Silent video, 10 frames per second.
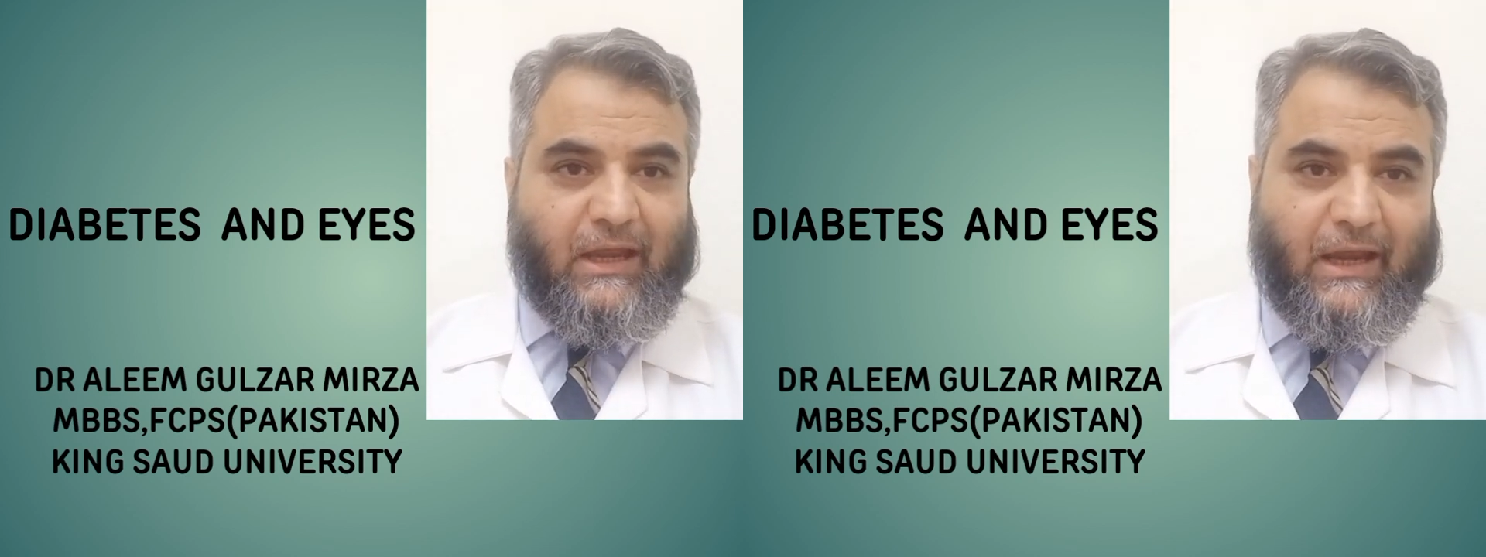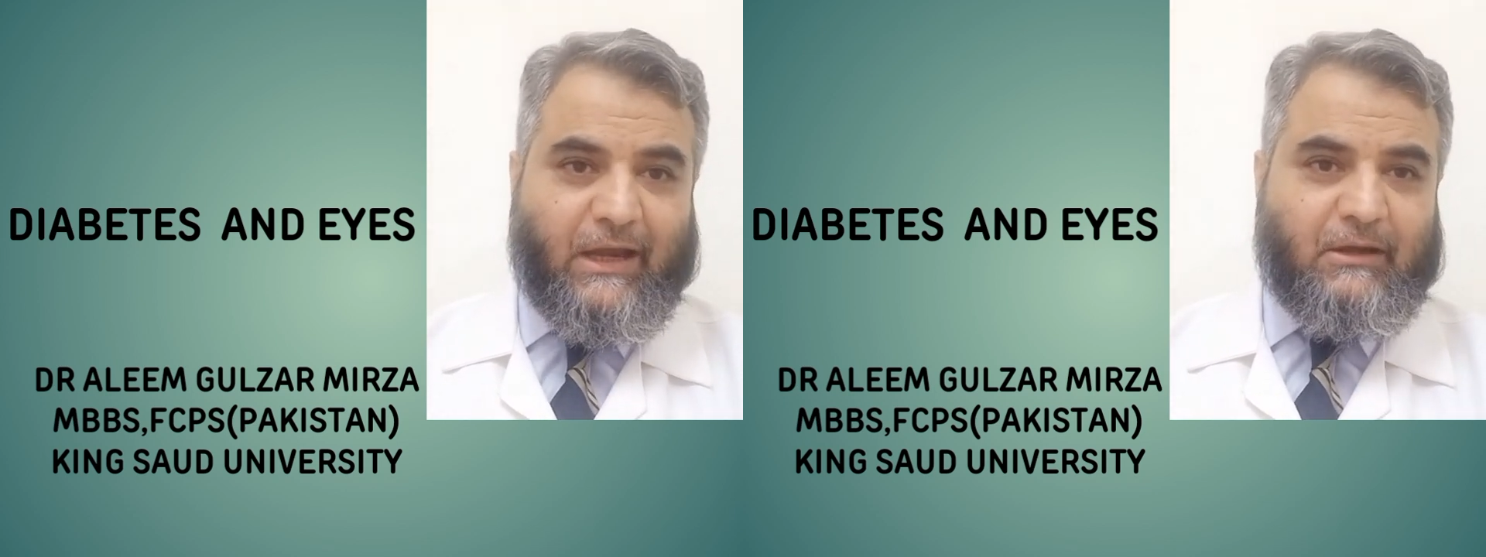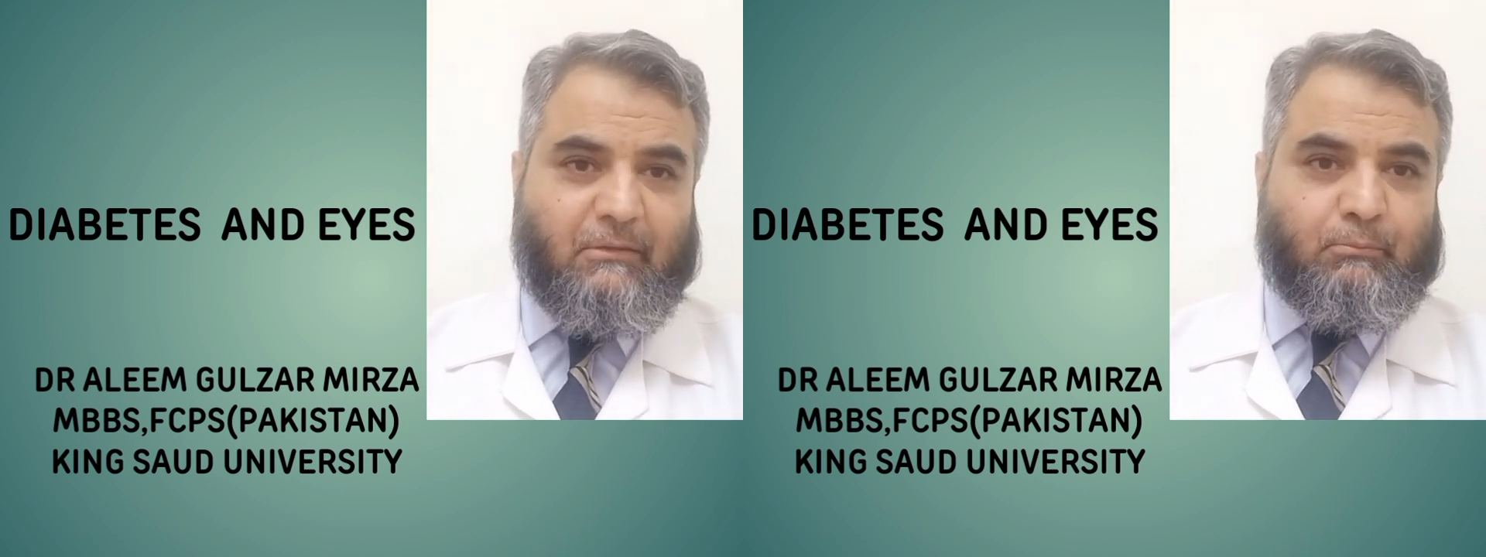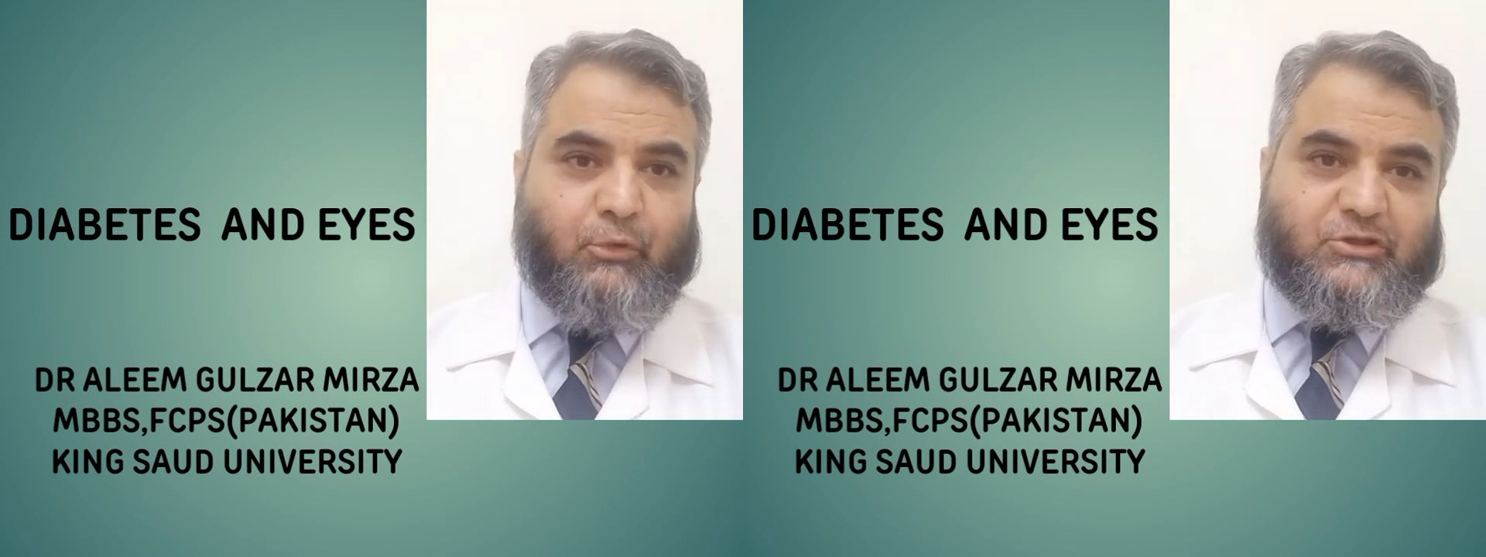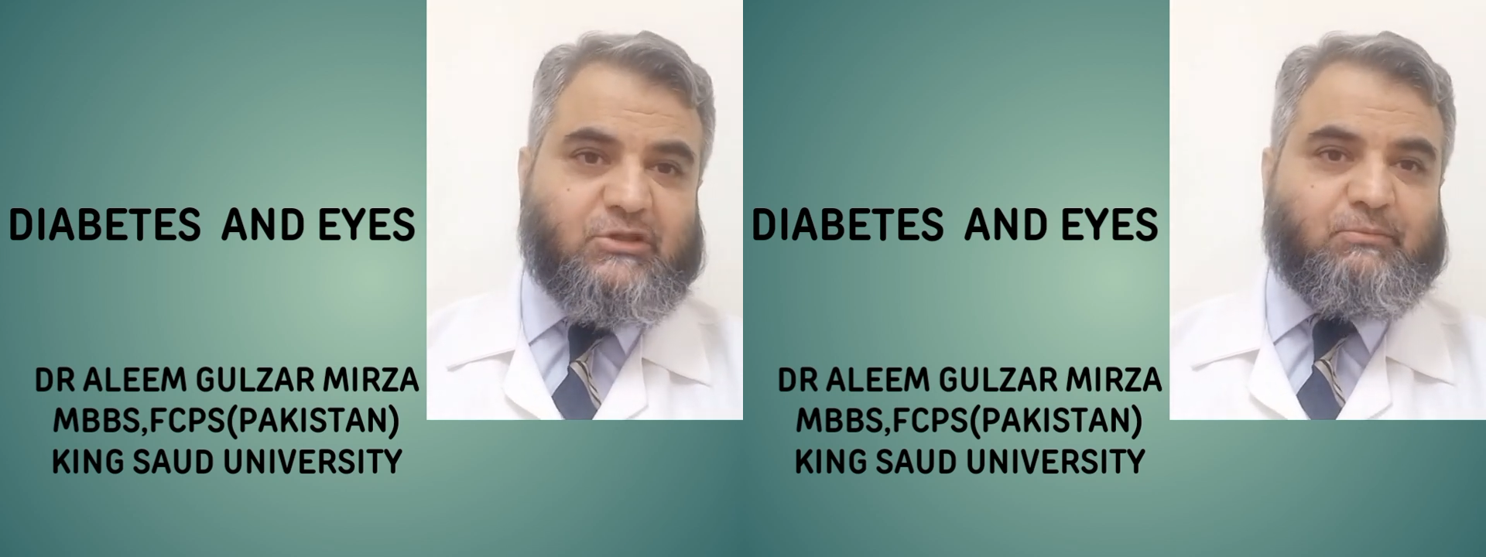and
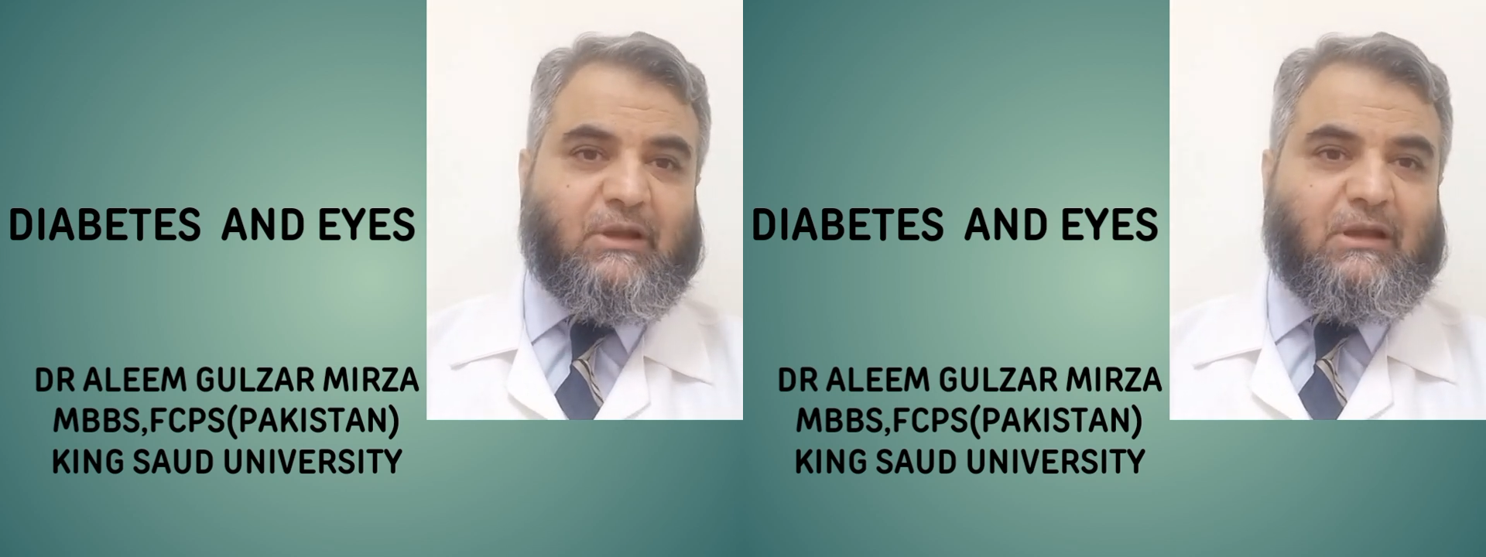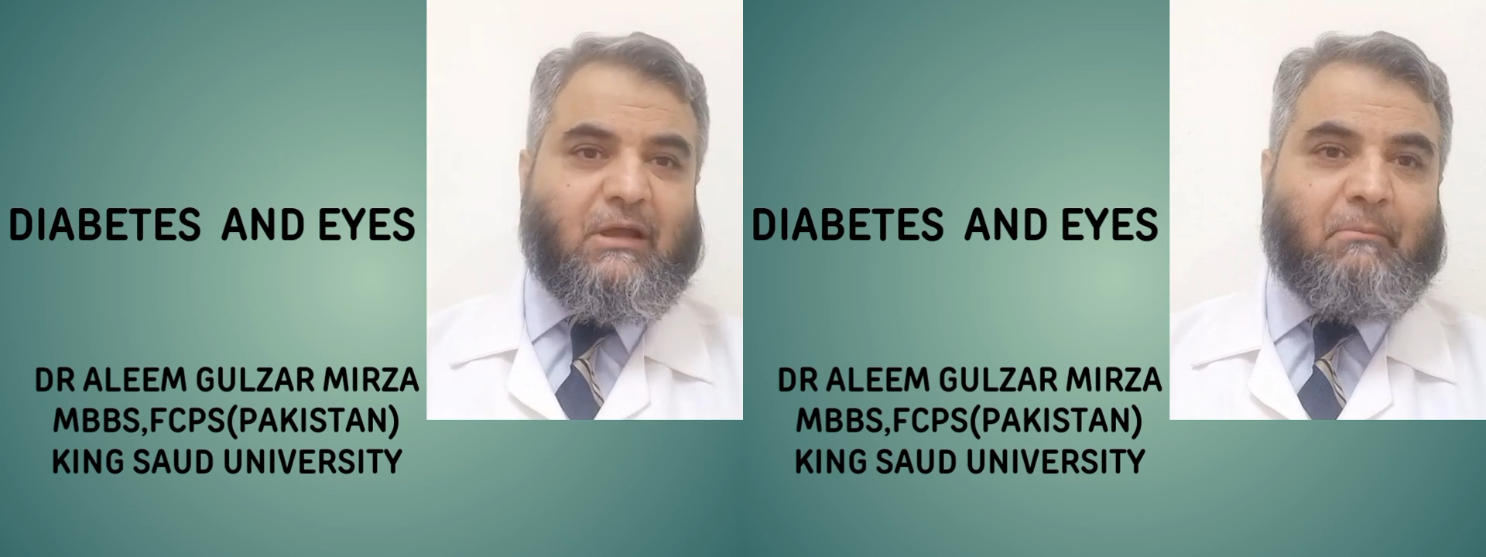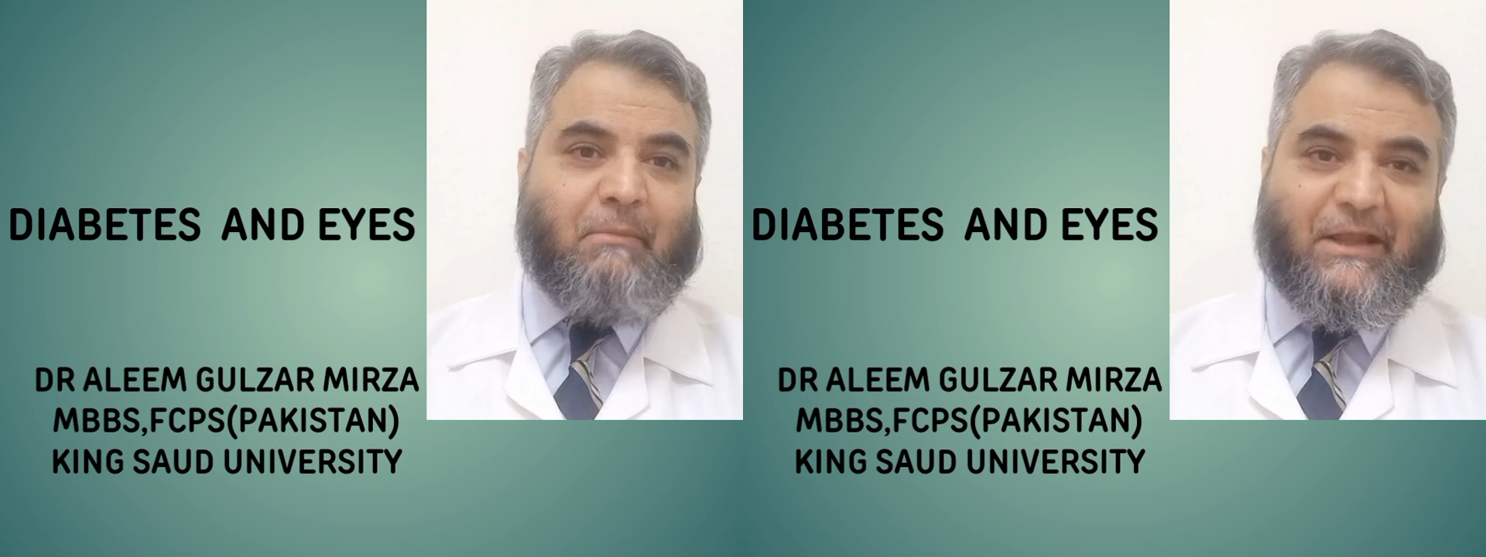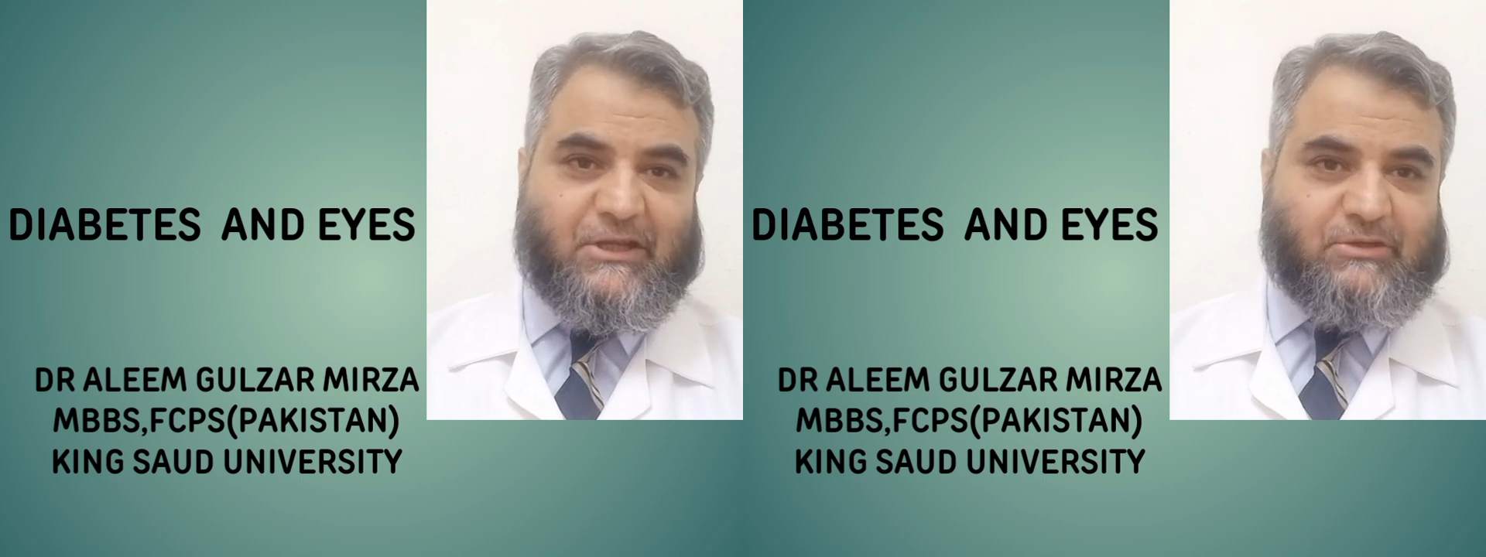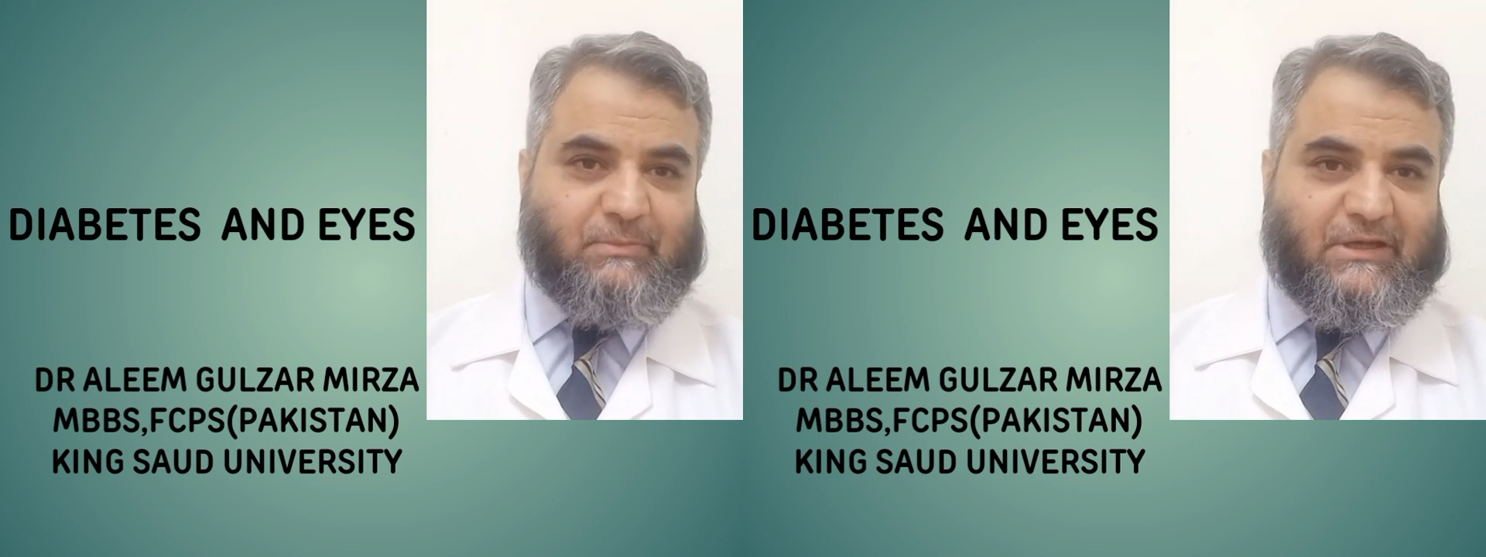possible
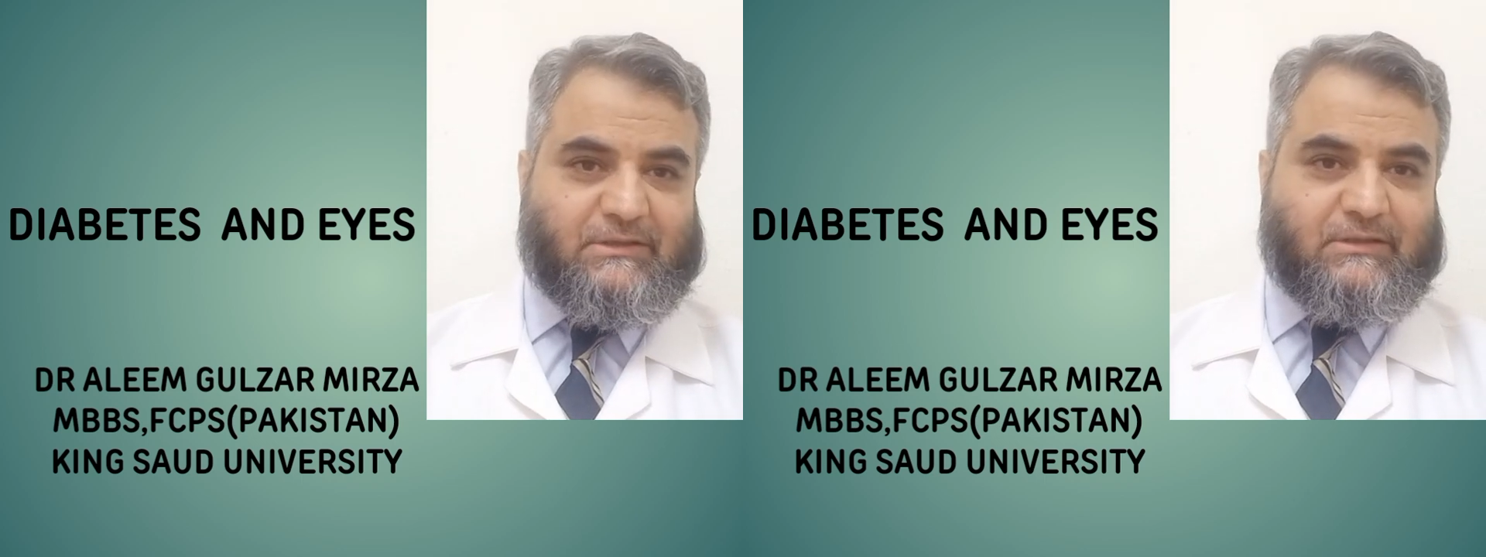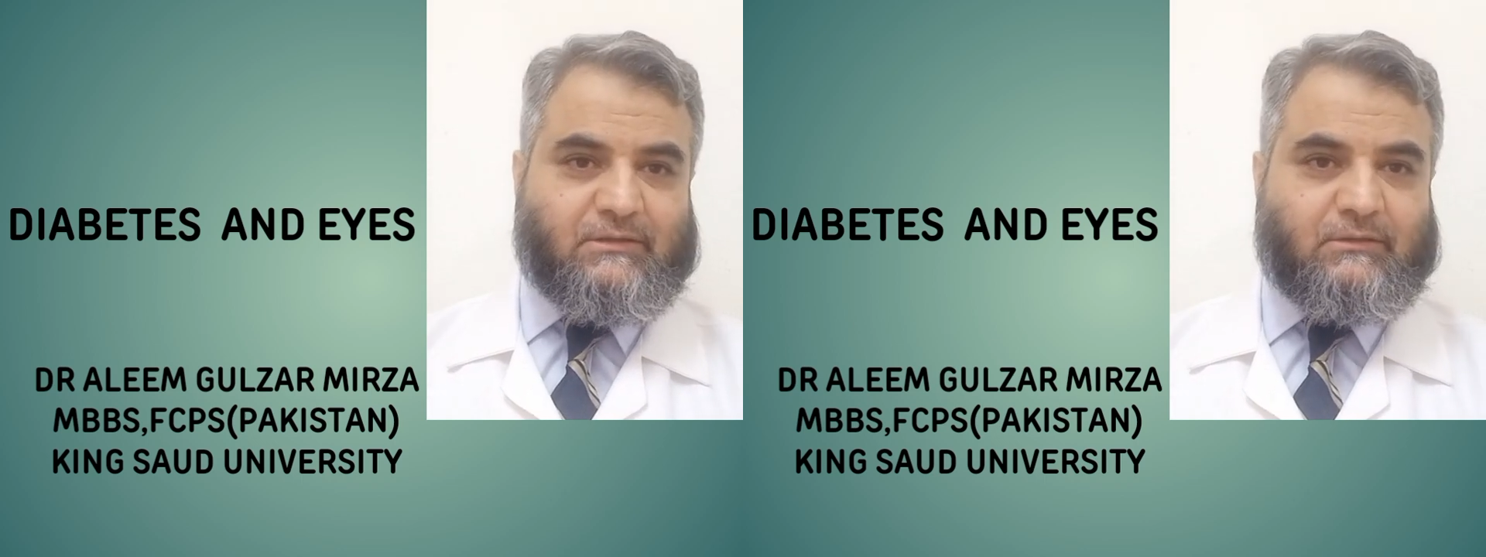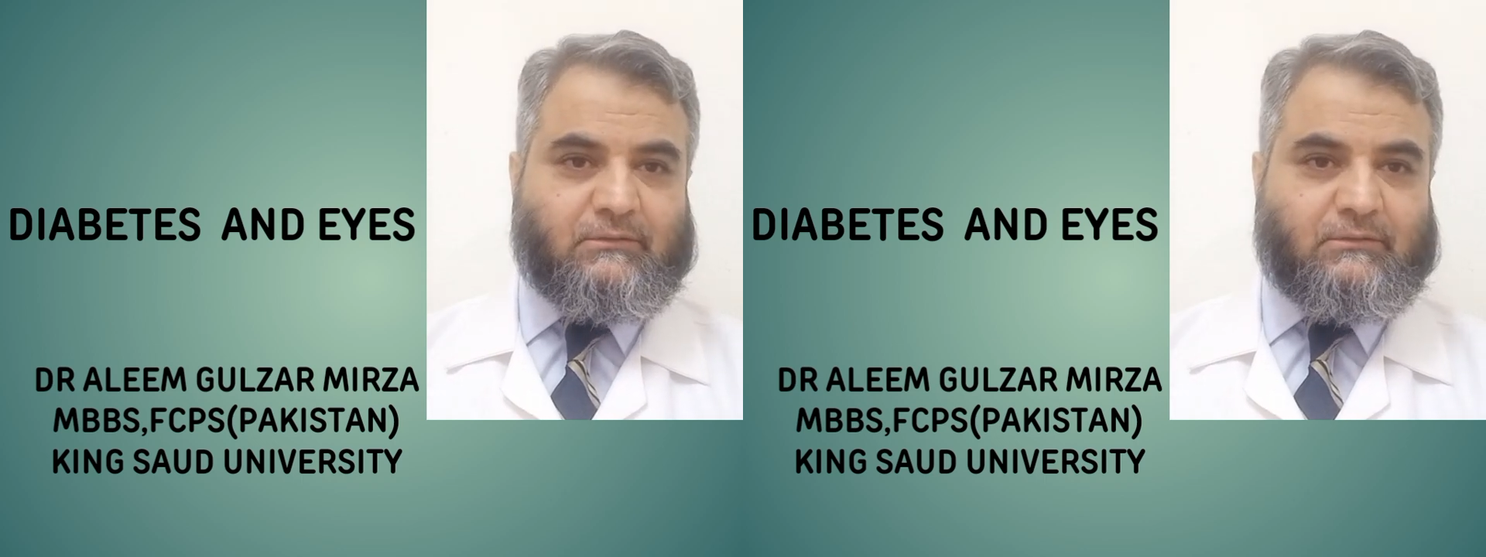management?